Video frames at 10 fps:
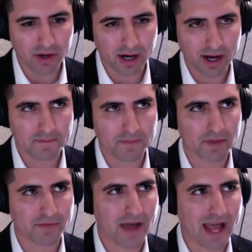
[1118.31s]
Um,
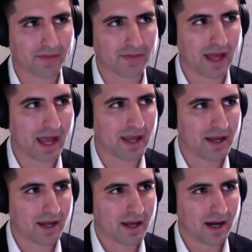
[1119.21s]
the fact that
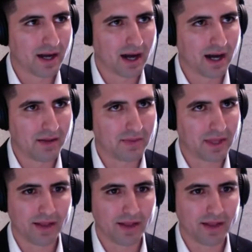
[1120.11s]
uh,